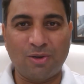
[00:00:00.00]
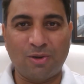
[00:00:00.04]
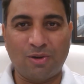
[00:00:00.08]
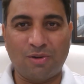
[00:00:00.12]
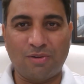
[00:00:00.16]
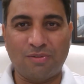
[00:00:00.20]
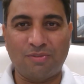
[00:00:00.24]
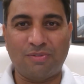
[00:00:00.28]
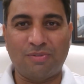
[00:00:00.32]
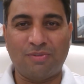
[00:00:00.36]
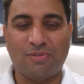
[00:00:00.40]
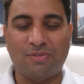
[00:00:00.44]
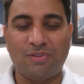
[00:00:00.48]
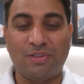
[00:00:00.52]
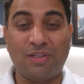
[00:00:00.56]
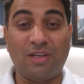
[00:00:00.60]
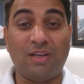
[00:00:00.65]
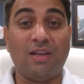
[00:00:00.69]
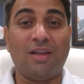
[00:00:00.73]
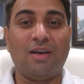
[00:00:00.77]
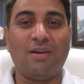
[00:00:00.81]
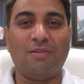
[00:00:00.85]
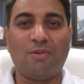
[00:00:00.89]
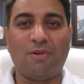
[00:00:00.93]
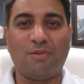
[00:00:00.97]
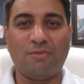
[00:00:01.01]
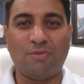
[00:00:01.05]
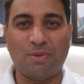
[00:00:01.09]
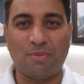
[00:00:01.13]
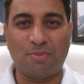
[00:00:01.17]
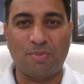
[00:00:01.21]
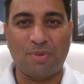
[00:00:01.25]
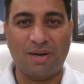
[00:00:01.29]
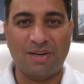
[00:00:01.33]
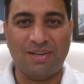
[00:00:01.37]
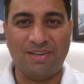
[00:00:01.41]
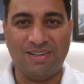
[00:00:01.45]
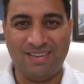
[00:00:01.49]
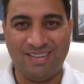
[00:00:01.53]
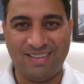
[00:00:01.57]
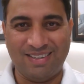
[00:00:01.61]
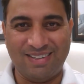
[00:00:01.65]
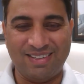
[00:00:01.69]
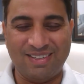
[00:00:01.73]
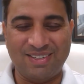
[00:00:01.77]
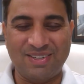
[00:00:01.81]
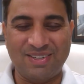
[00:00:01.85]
of the love of the partner.